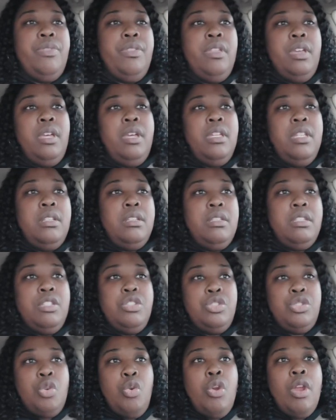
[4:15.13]
the the
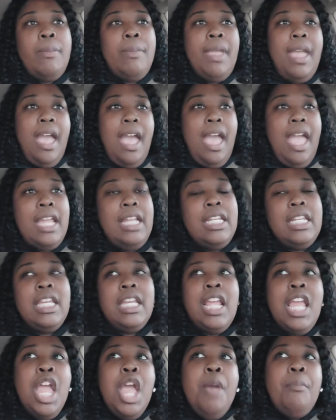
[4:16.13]
story behind
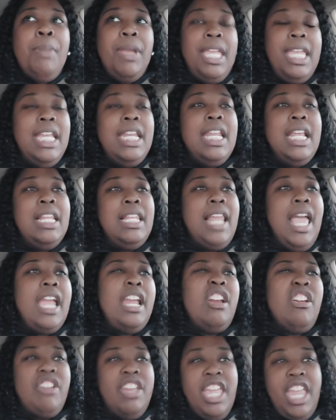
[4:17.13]
it, but he didn't
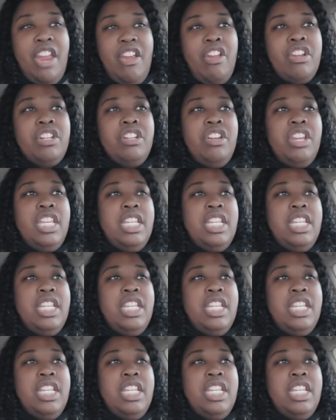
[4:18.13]
like her character.